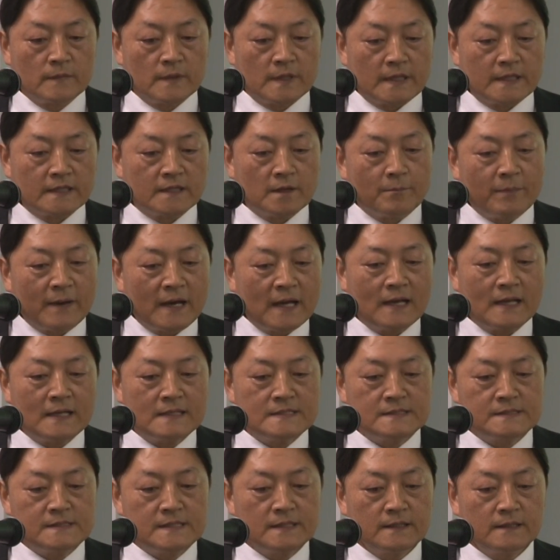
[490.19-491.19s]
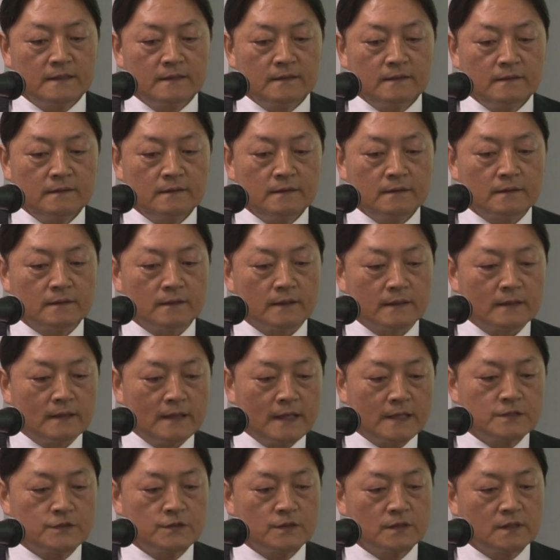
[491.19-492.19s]
in the balancing the
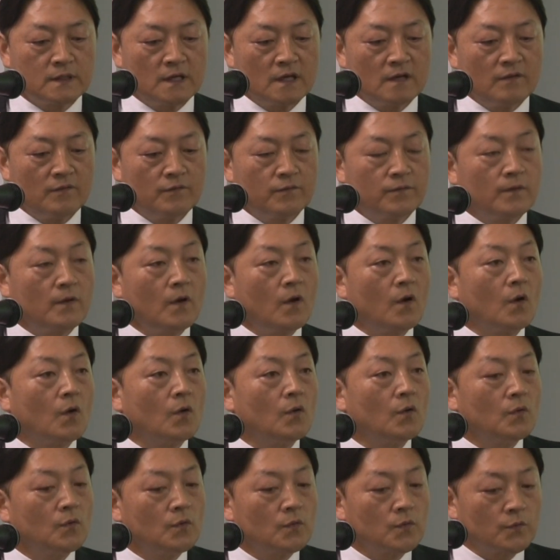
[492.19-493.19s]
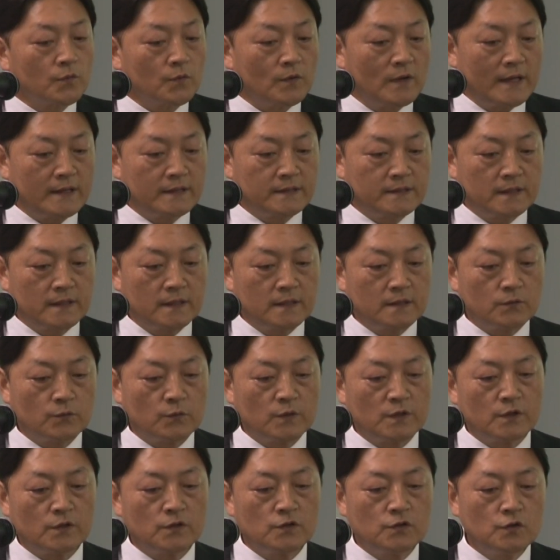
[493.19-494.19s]
electrical flow related
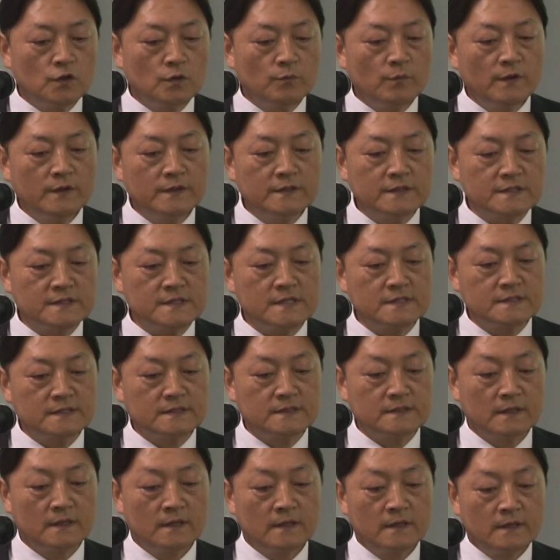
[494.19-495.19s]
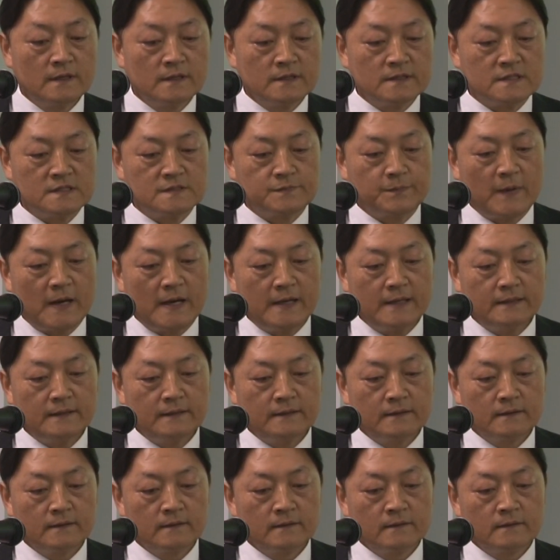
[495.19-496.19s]
with the human disease, despite
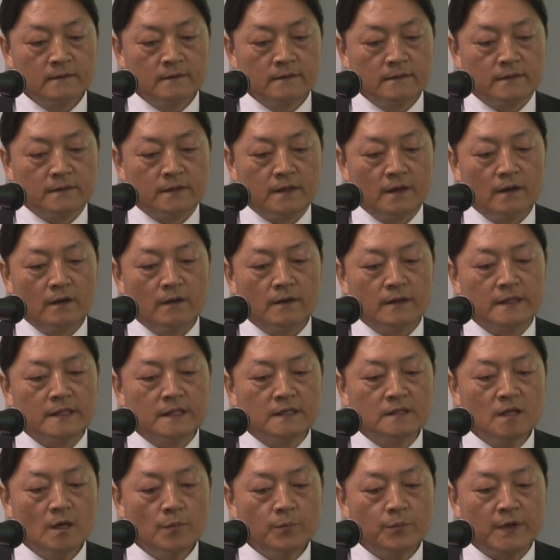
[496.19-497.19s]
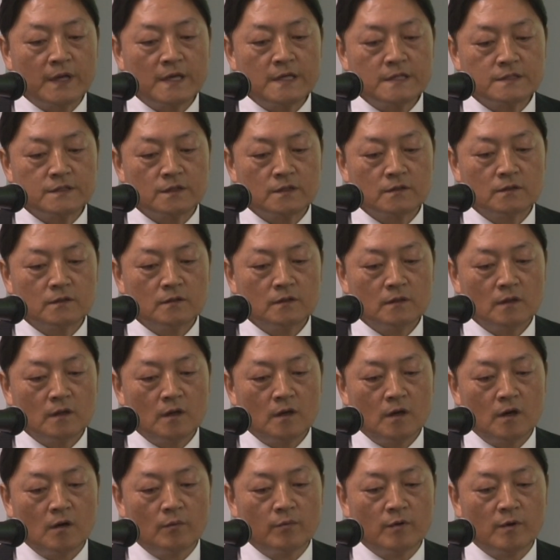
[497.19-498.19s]
their interpretation
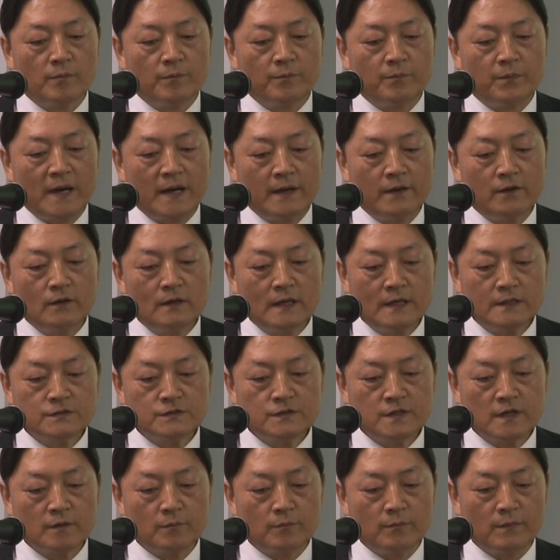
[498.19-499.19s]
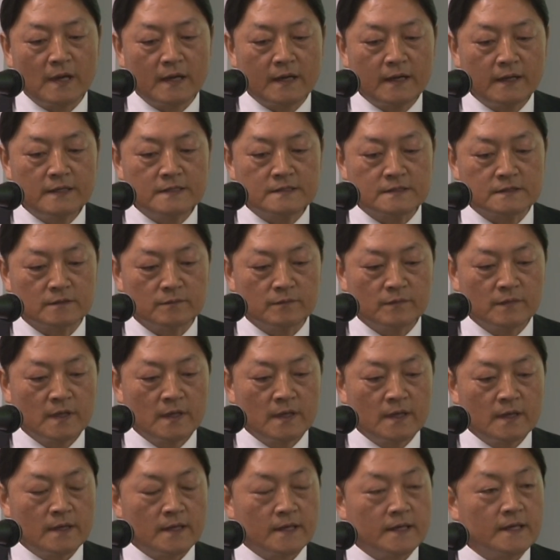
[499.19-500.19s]
of a bioelectric mechanism
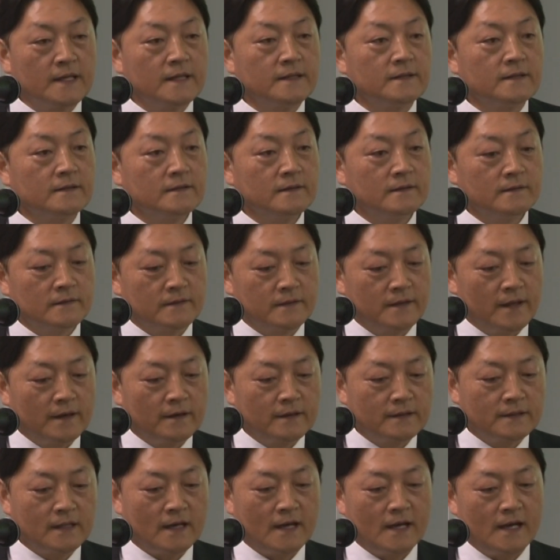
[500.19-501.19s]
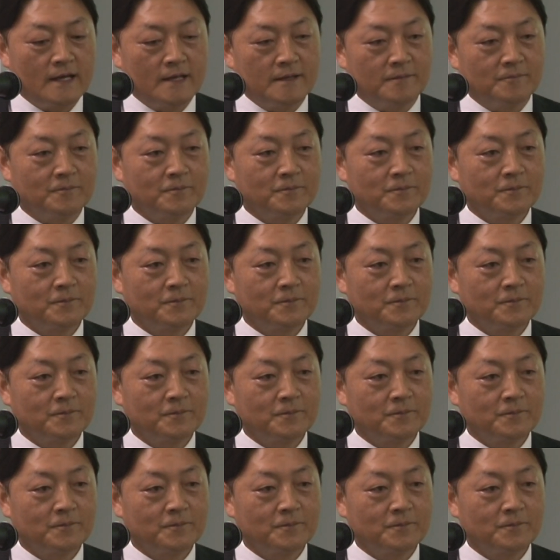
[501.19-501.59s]
in their time.